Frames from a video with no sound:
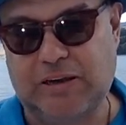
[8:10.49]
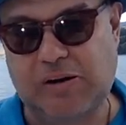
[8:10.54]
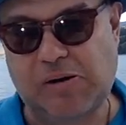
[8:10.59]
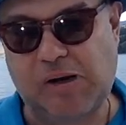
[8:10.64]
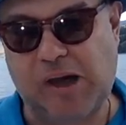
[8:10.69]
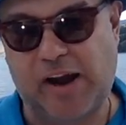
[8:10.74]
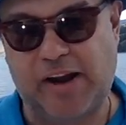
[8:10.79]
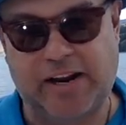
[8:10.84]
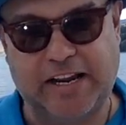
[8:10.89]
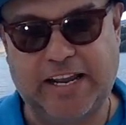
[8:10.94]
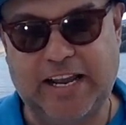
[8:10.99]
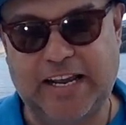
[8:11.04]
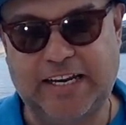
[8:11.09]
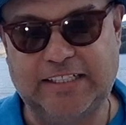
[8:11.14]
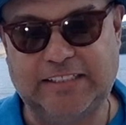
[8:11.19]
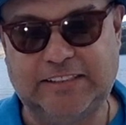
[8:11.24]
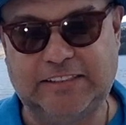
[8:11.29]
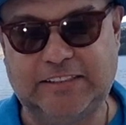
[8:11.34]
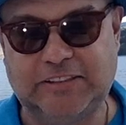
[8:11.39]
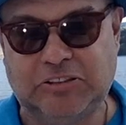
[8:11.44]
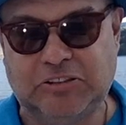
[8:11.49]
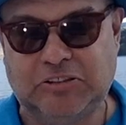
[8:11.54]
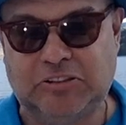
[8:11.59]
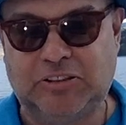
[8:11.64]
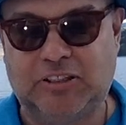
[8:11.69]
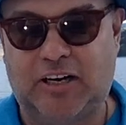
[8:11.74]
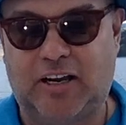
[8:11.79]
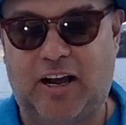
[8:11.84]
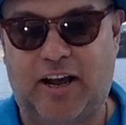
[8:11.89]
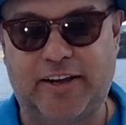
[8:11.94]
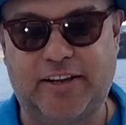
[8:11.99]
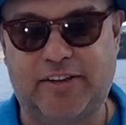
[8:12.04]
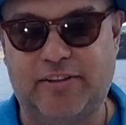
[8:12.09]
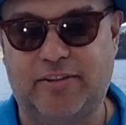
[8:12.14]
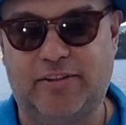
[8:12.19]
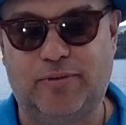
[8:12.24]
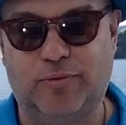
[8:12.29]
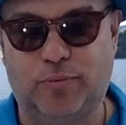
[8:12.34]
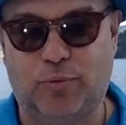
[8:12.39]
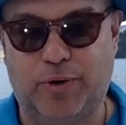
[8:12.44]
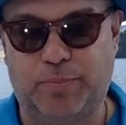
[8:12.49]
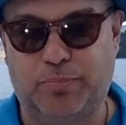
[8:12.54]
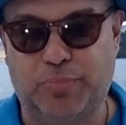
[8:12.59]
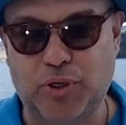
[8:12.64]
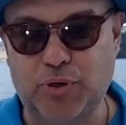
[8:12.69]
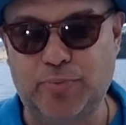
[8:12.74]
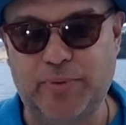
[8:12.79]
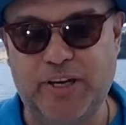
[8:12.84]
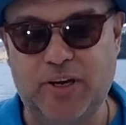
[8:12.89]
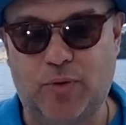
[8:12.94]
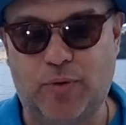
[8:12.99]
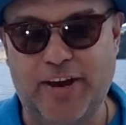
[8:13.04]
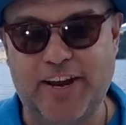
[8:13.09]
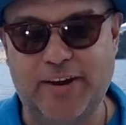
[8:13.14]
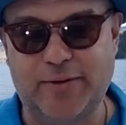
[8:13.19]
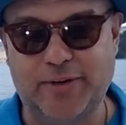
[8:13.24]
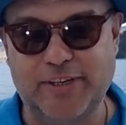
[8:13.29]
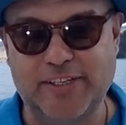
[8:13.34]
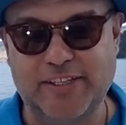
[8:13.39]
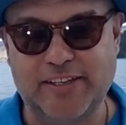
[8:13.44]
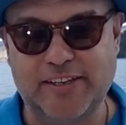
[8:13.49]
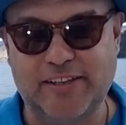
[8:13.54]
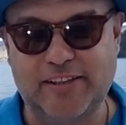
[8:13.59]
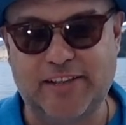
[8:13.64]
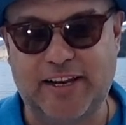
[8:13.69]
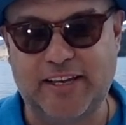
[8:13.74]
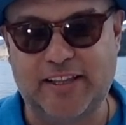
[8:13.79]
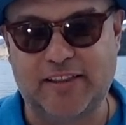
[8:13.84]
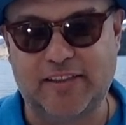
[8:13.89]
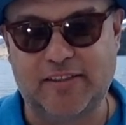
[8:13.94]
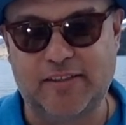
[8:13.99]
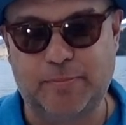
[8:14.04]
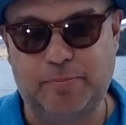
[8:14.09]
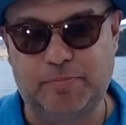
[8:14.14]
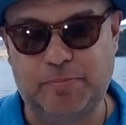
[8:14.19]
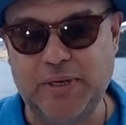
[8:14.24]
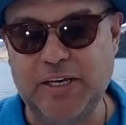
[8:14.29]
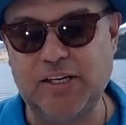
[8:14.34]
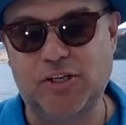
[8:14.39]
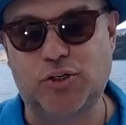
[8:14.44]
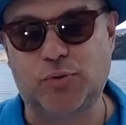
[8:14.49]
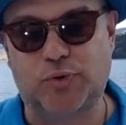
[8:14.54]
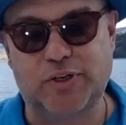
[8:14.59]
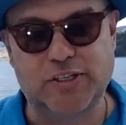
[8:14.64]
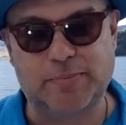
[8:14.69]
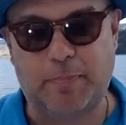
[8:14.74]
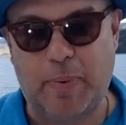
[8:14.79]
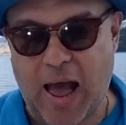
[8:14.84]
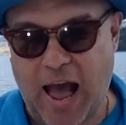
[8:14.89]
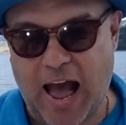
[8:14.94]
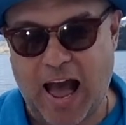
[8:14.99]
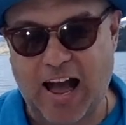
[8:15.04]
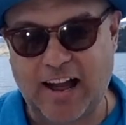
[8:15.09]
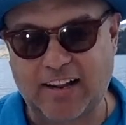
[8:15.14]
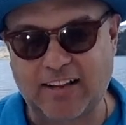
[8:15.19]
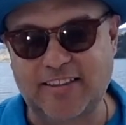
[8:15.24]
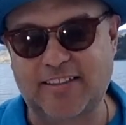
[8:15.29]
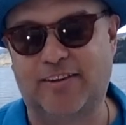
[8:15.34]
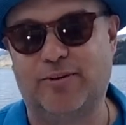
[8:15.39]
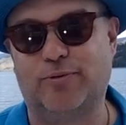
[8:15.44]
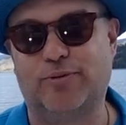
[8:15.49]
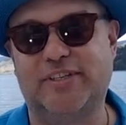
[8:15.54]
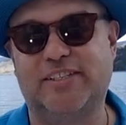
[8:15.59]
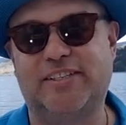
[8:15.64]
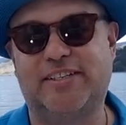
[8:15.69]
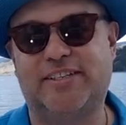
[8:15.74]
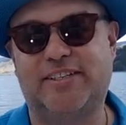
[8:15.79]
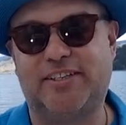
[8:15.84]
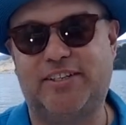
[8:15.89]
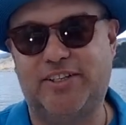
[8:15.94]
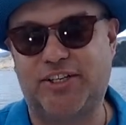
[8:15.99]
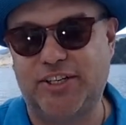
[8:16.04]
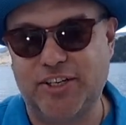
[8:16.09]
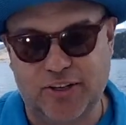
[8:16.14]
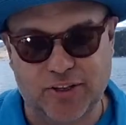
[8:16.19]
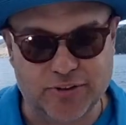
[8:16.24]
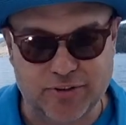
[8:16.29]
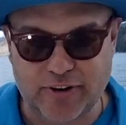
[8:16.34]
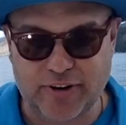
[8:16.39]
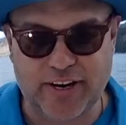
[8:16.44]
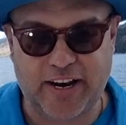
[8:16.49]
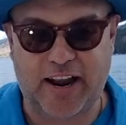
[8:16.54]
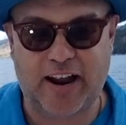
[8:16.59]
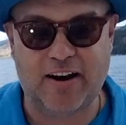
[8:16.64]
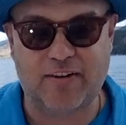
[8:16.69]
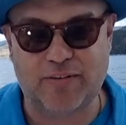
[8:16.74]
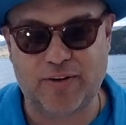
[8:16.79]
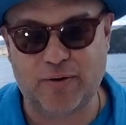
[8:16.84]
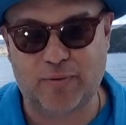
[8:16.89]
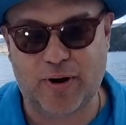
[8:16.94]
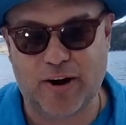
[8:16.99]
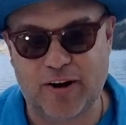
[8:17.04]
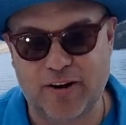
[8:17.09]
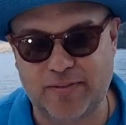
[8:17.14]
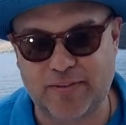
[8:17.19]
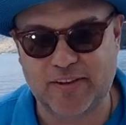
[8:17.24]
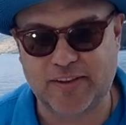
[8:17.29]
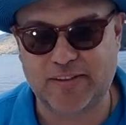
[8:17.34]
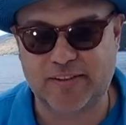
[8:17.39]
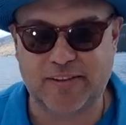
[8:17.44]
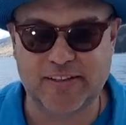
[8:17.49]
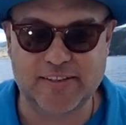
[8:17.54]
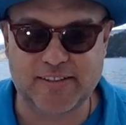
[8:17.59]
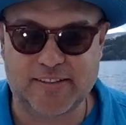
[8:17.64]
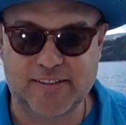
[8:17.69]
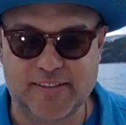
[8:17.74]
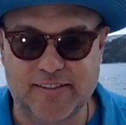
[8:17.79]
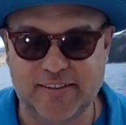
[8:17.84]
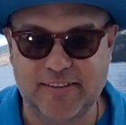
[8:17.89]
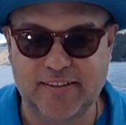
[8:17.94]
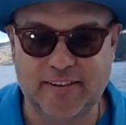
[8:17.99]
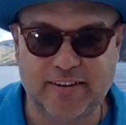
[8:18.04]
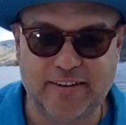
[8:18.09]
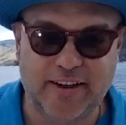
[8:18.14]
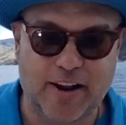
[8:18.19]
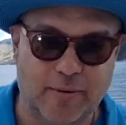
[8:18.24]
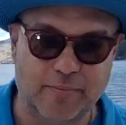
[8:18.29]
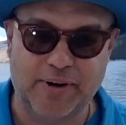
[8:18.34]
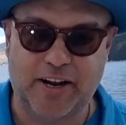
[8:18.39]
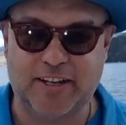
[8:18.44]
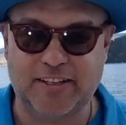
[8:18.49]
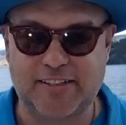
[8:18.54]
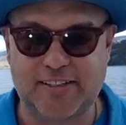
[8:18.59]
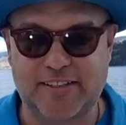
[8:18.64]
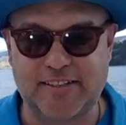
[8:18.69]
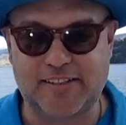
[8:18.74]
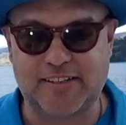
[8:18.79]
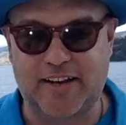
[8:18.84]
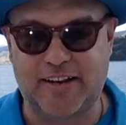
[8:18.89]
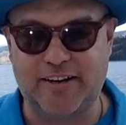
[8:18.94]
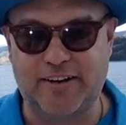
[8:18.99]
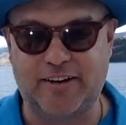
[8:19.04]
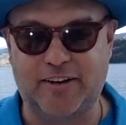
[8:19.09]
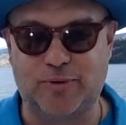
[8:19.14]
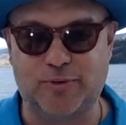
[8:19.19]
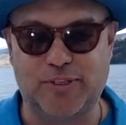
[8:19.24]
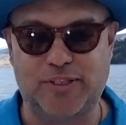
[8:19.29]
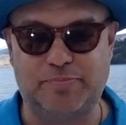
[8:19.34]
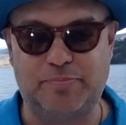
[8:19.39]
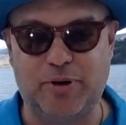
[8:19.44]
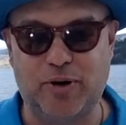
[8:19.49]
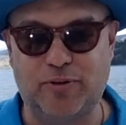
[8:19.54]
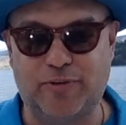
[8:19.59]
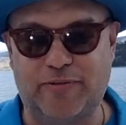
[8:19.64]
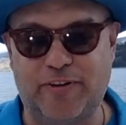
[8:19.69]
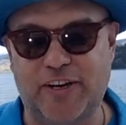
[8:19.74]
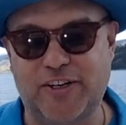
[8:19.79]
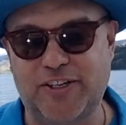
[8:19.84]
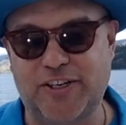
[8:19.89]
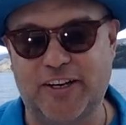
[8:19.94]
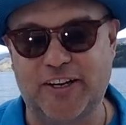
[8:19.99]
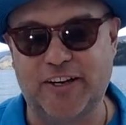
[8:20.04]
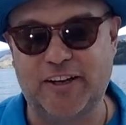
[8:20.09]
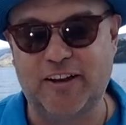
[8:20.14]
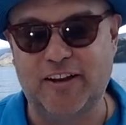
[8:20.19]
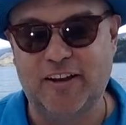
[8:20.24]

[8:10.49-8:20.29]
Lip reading: again, what blew me away was that, like, the beach was packed, there was children everywhere, and this numbnuts decided to go spearfishing,